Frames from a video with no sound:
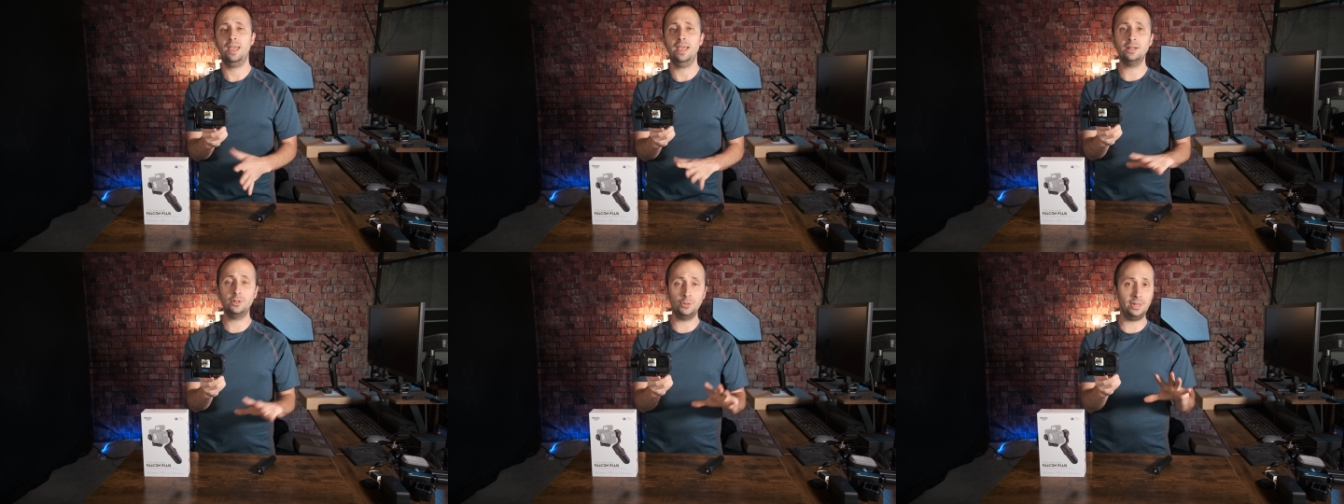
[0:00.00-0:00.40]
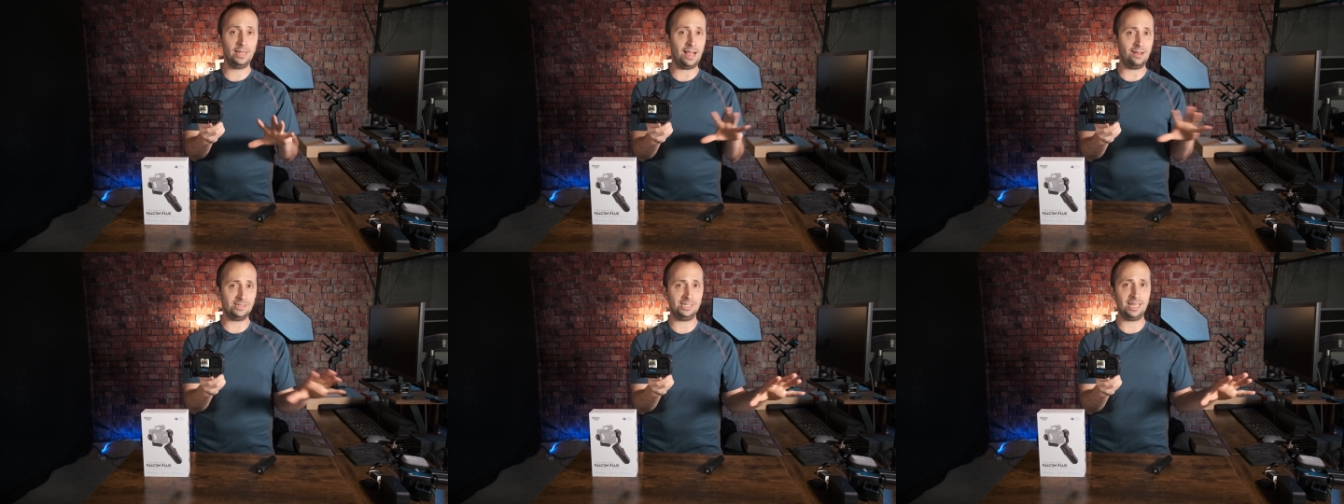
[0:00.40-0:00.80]

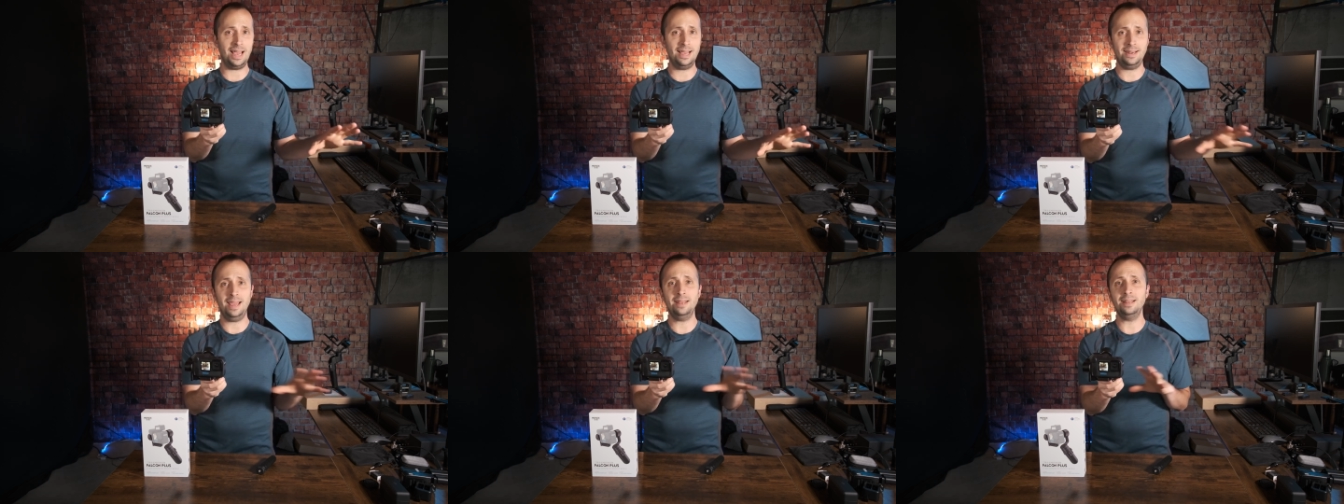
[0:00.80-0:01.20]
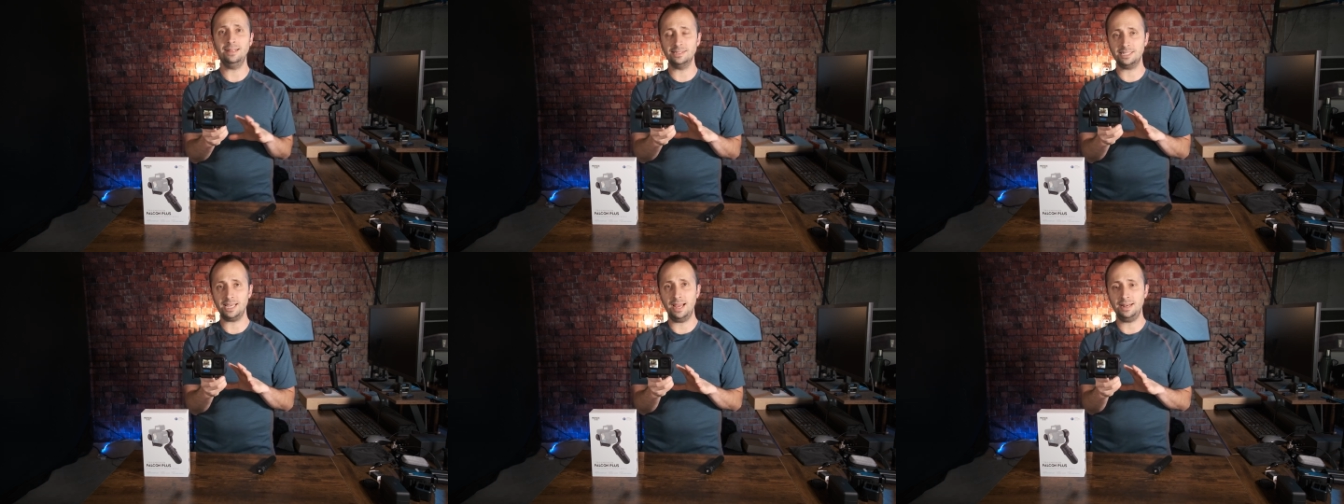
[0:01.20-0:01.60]
including outside and
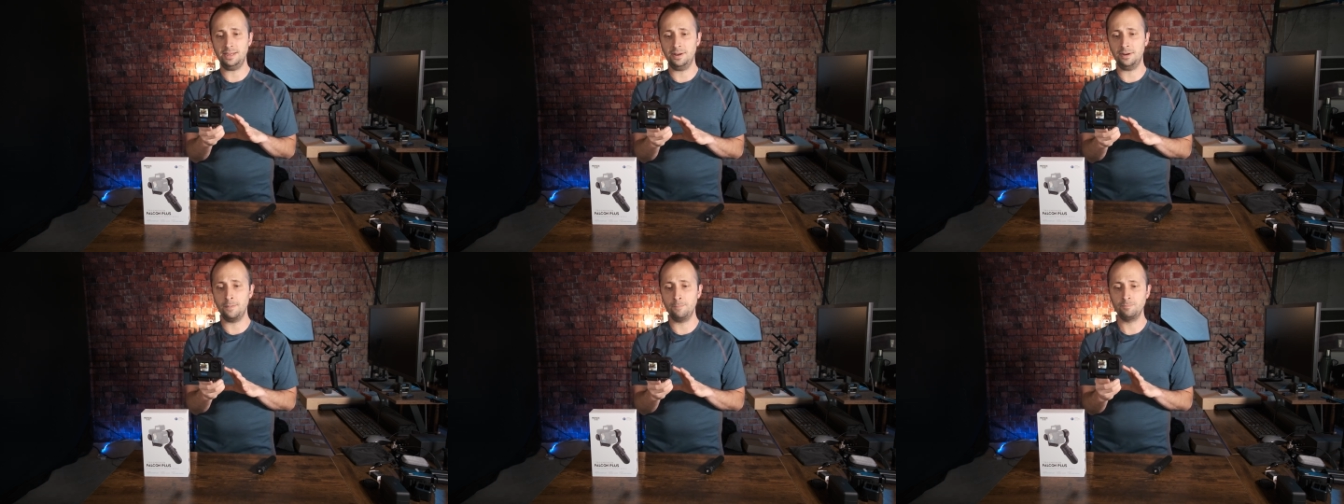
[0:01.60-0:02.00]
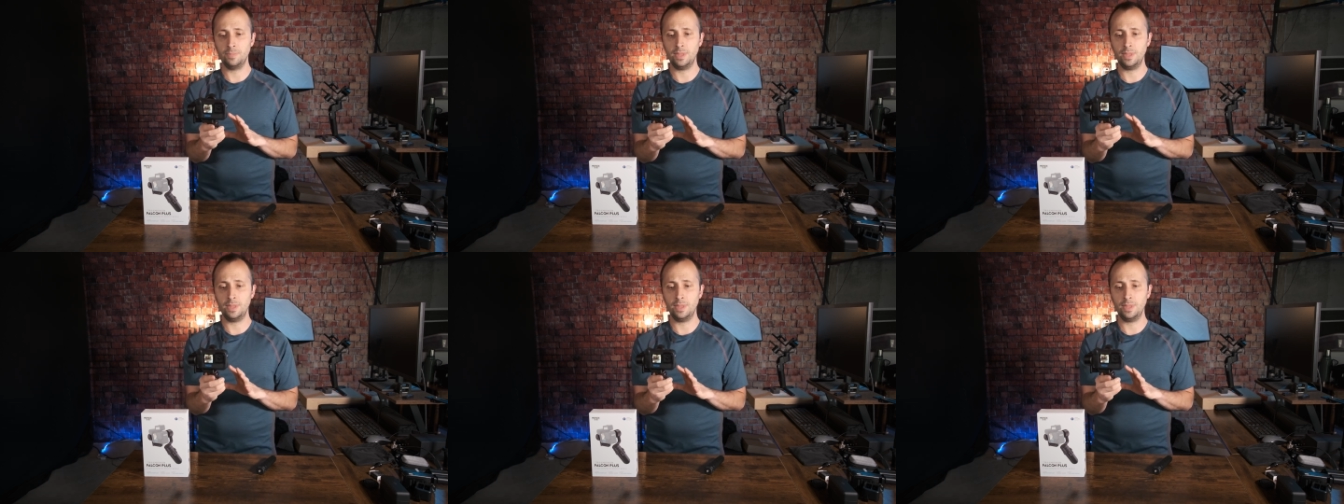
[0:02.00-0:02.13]
inside here.